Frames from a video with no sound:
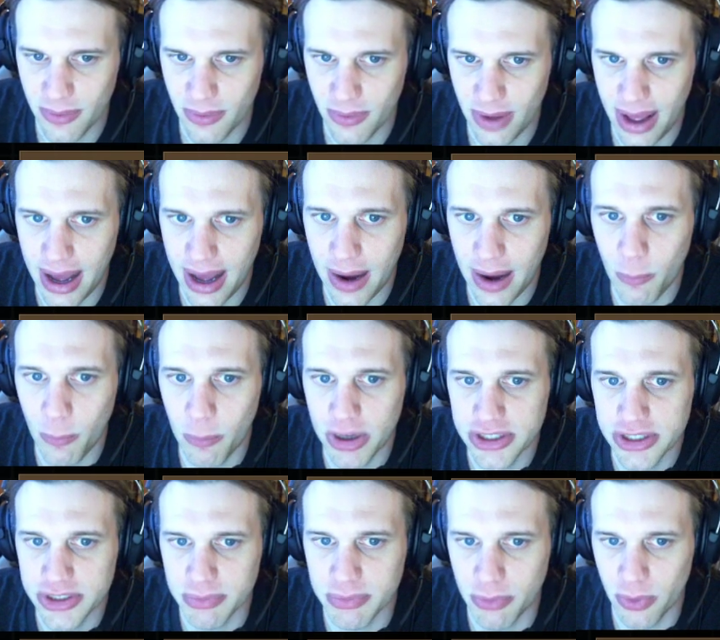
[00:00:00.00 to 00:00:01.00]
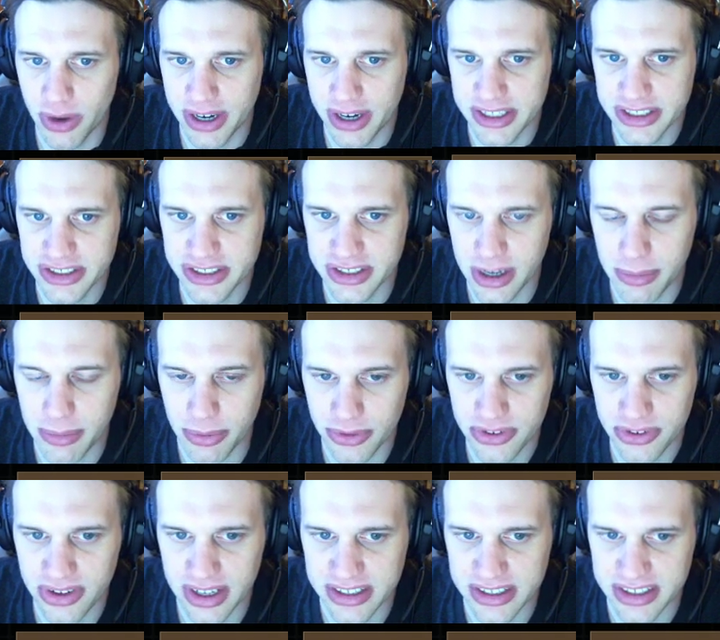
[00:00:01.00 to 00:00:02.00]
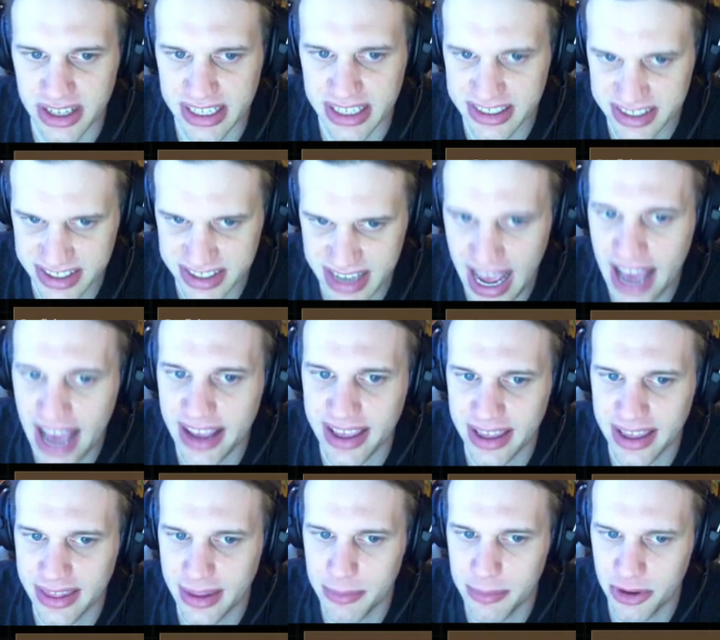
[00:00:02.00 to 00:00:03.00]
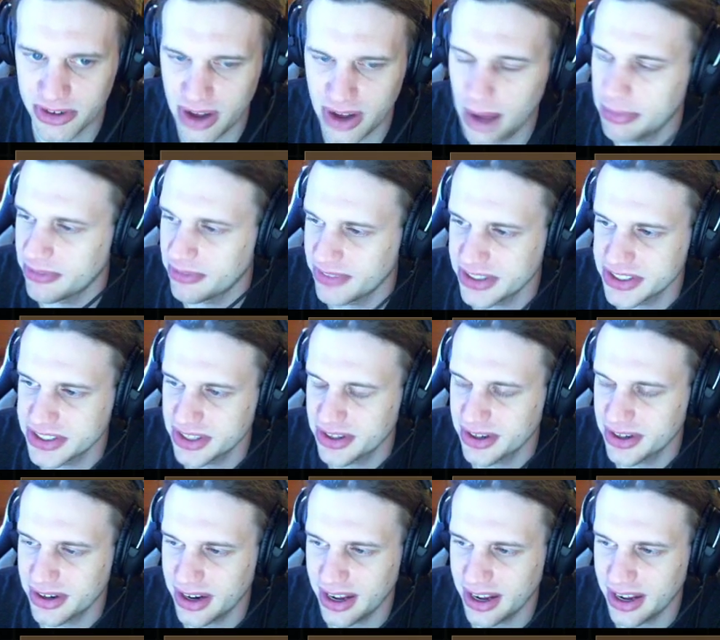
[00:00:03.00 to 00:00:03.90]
how much more it just doubles. It's like stacking them on top of each other,